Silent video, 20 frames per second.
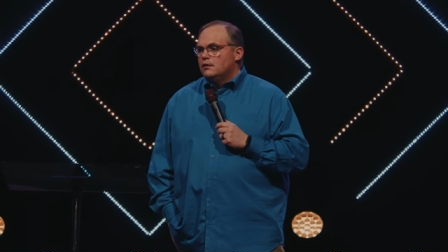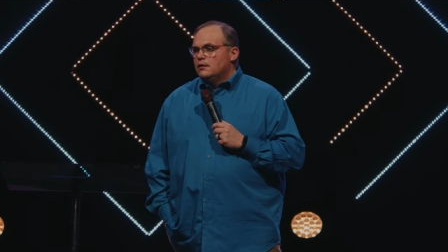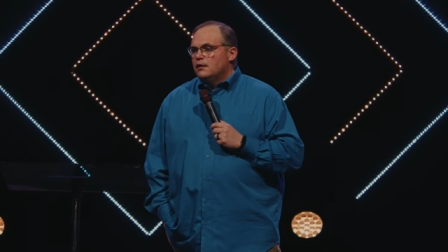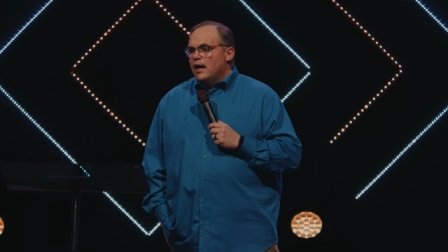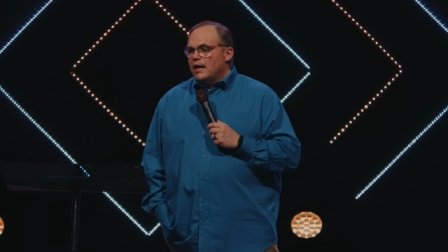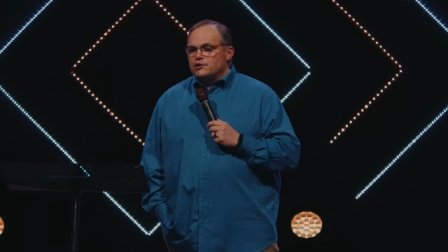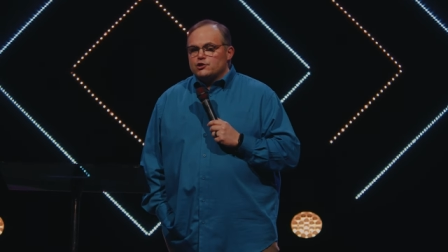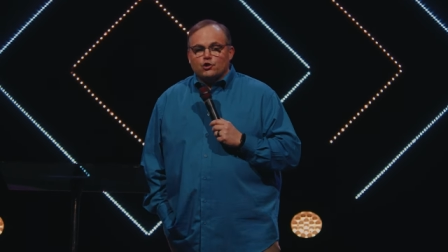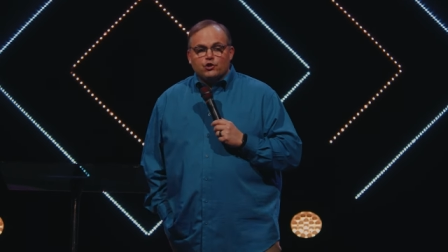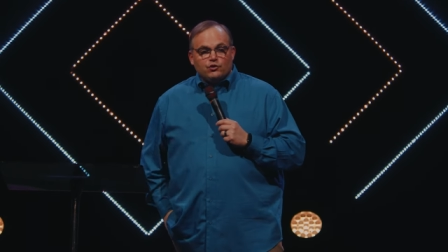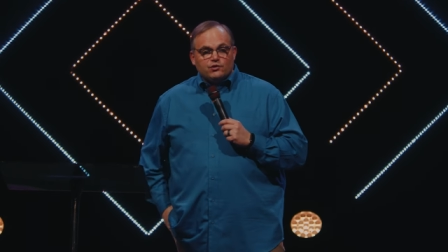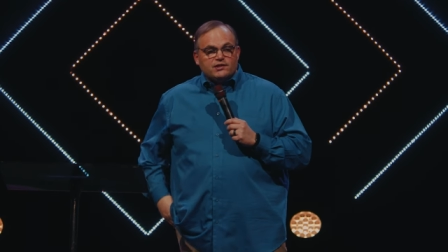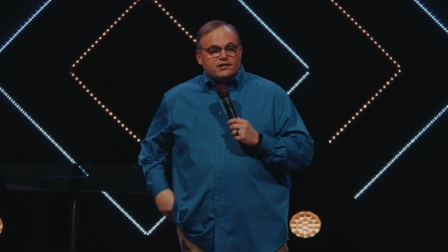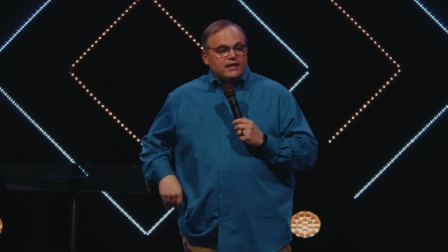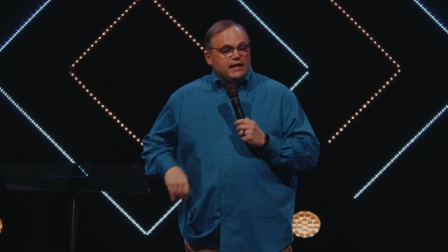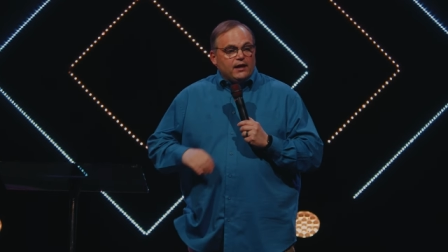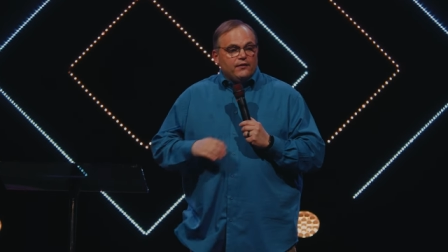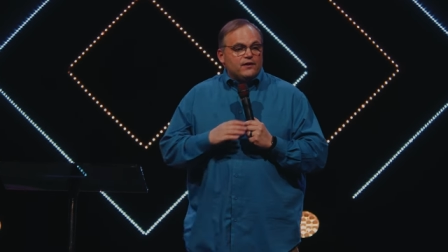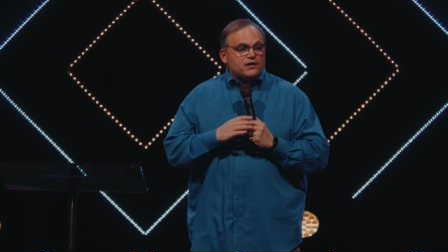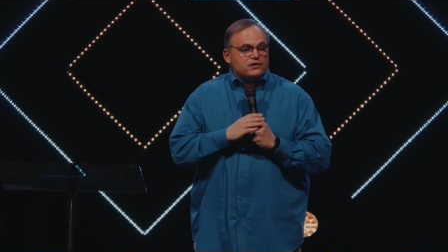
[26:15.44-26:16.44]
And so you
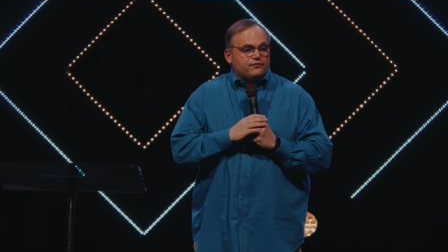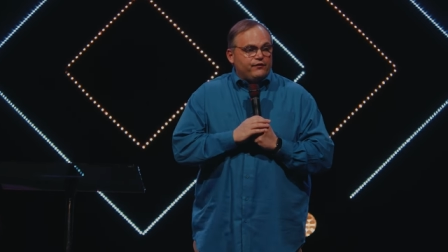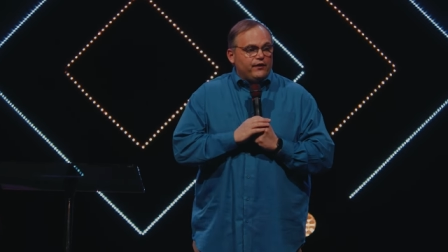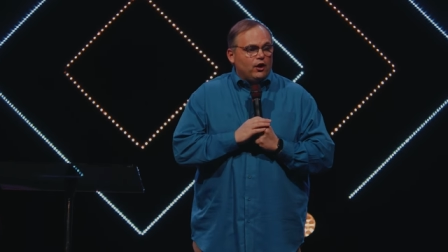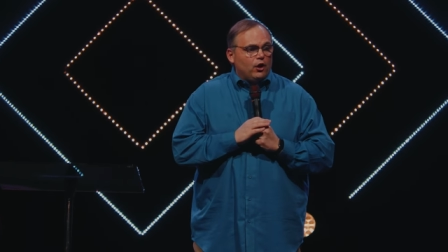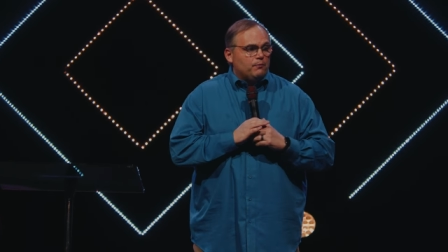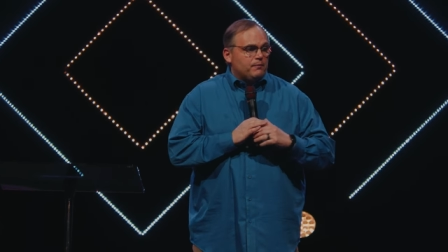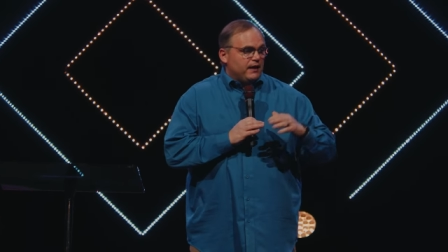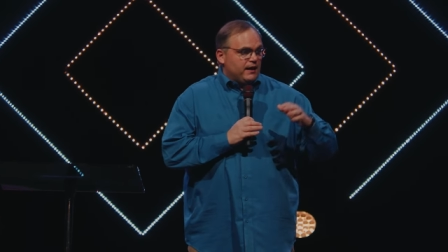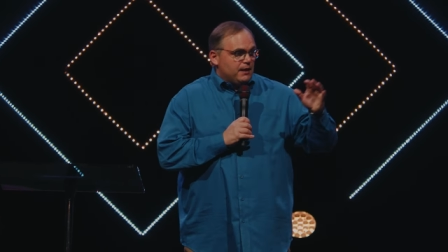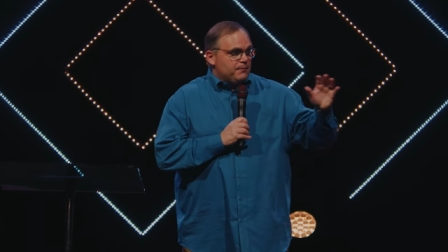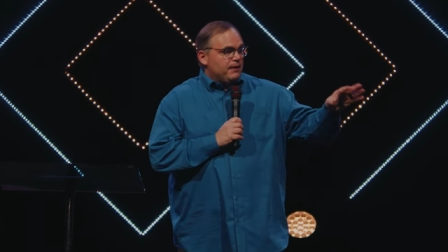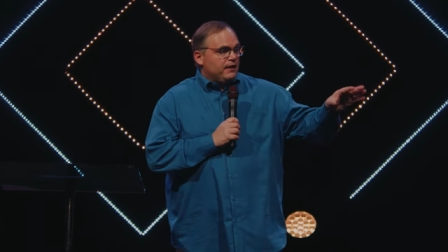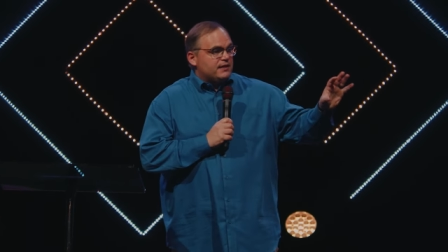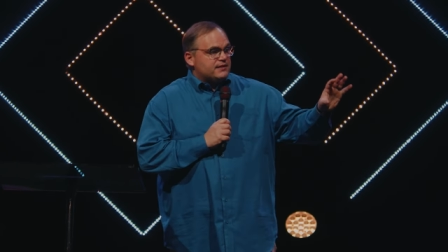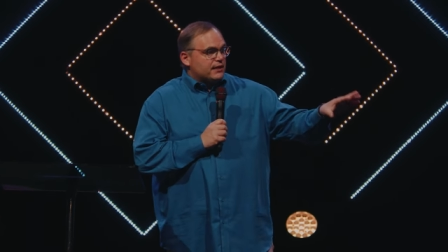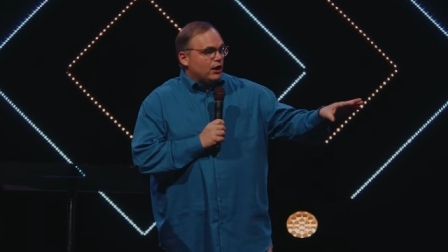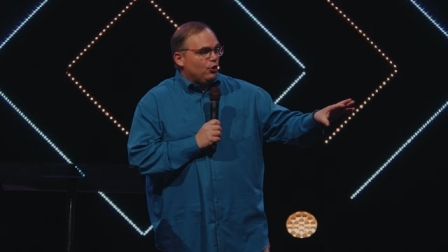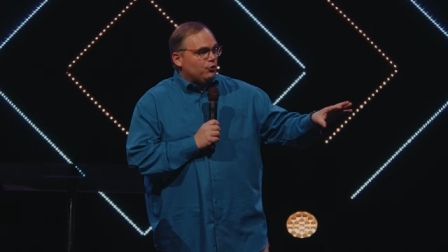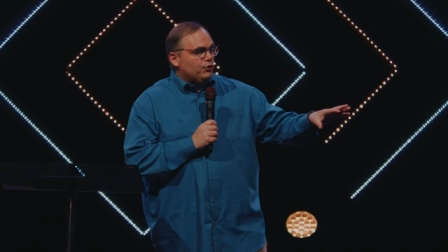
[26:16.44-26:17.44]
see in this film that him and
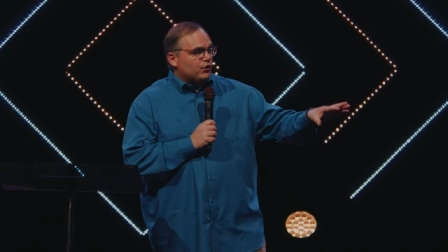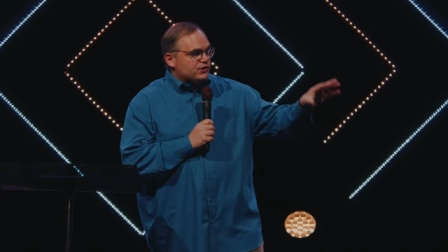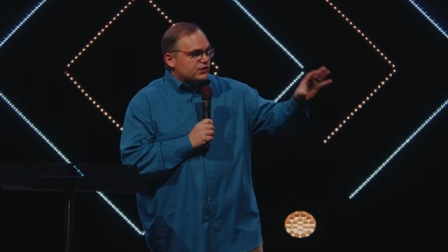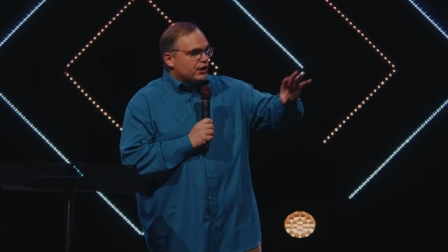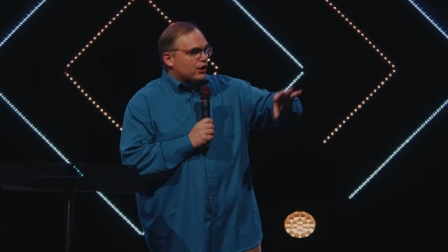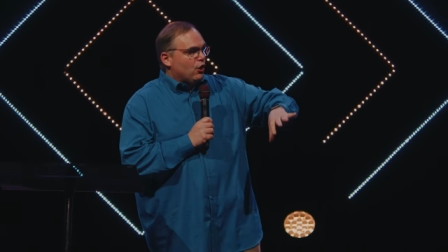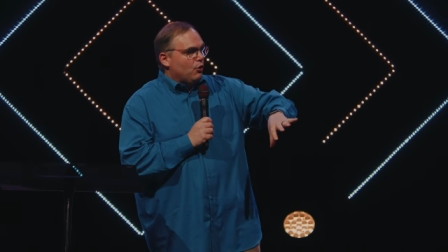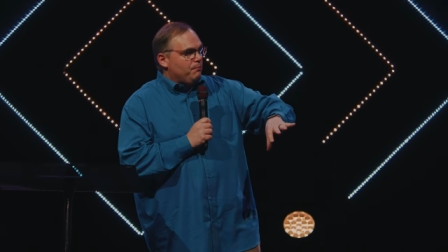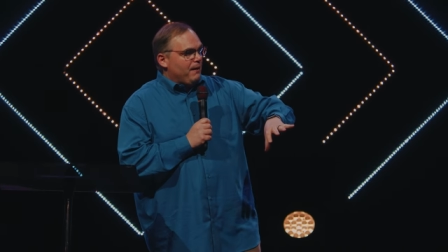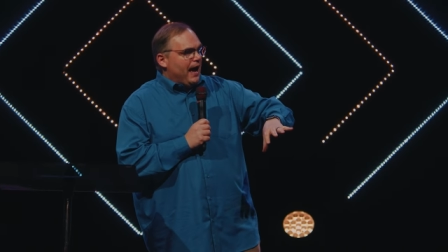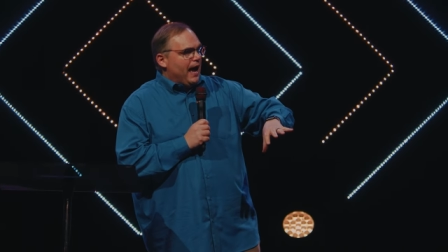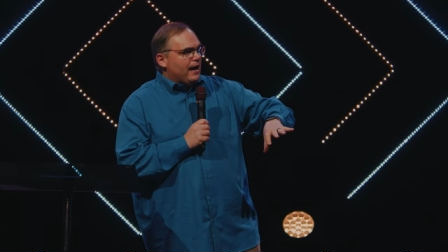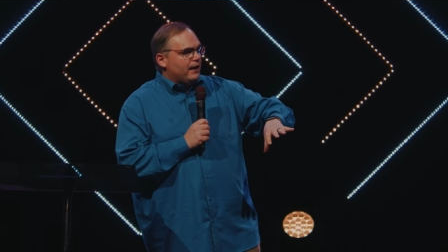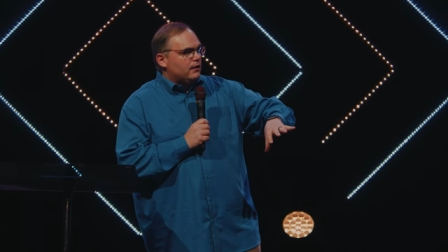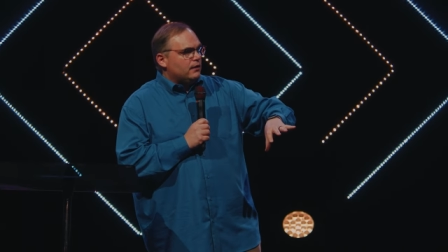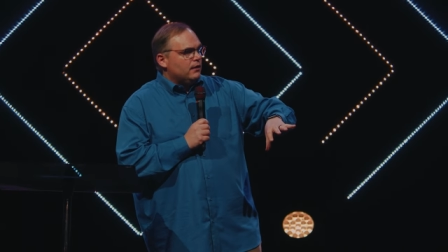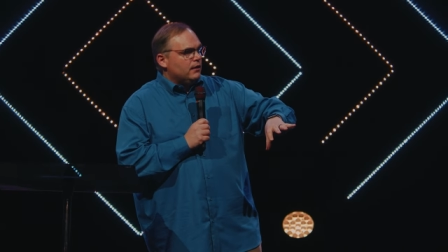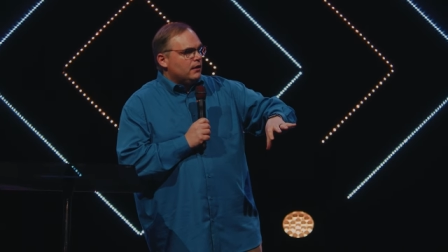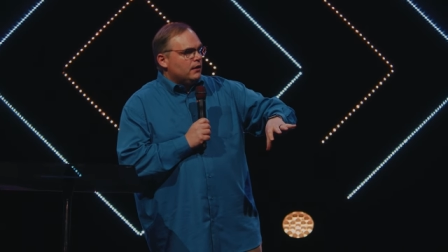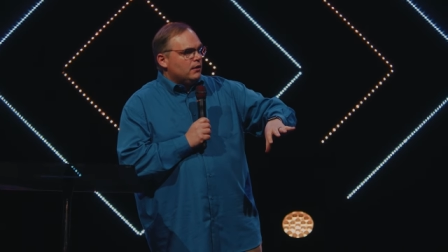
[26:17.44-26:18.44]
his elders, they go back,